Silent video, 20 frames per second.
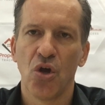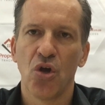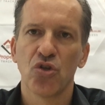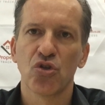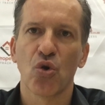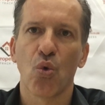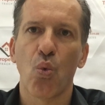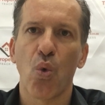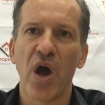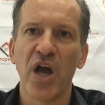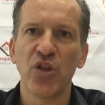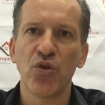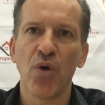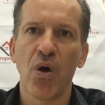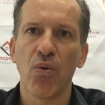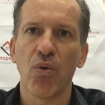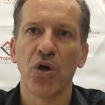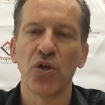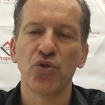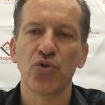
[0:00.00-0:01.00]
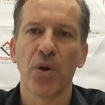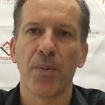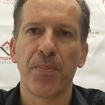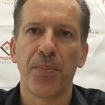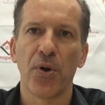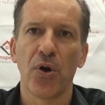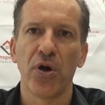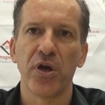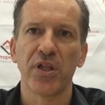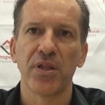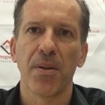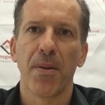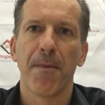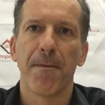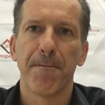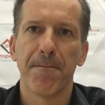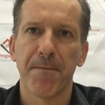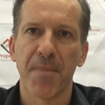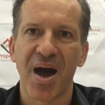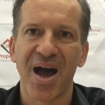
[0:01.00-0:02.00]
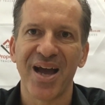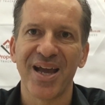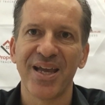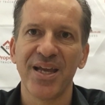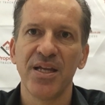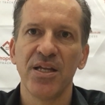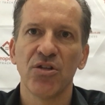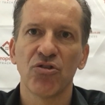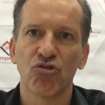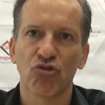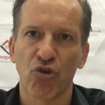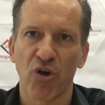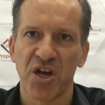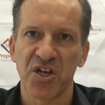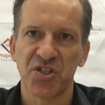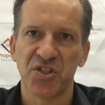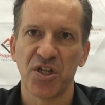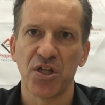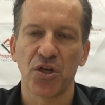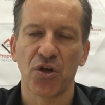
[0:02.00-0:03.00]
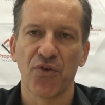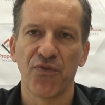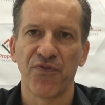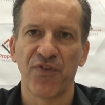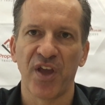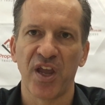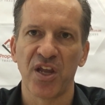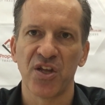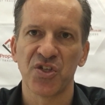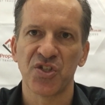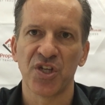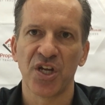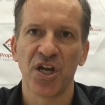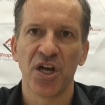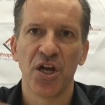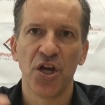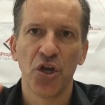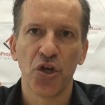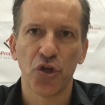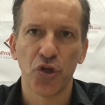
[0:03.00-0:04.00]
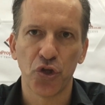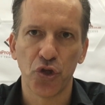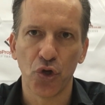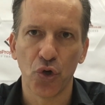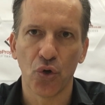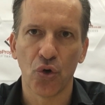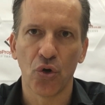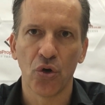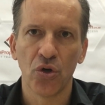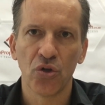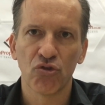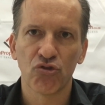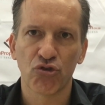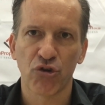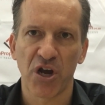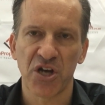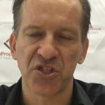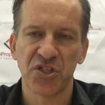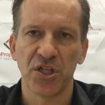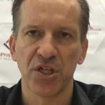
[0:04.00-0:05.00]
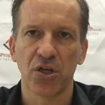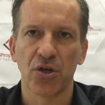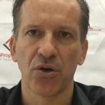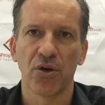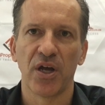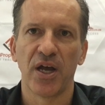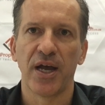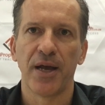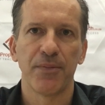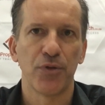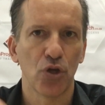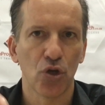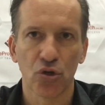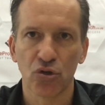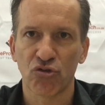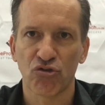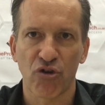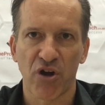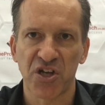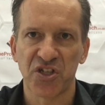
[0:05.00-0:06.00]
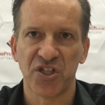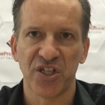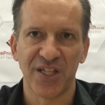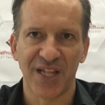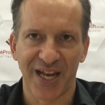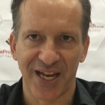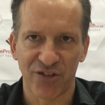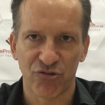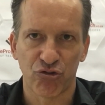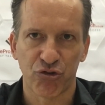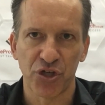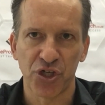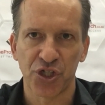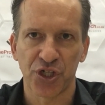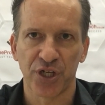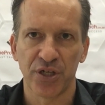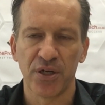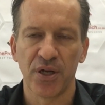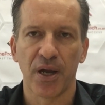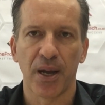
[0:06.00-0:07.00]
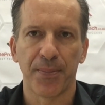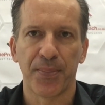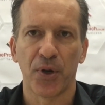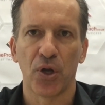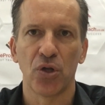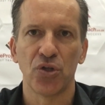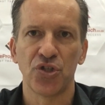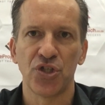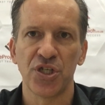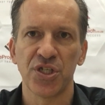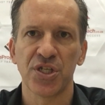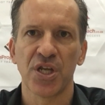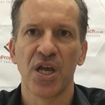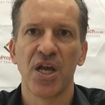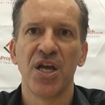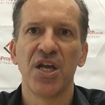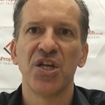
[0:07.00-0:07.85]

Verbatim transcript: So why do I want to appoint my trusted conveyancer, your trusted, uh, your trusted electrician? Apologies.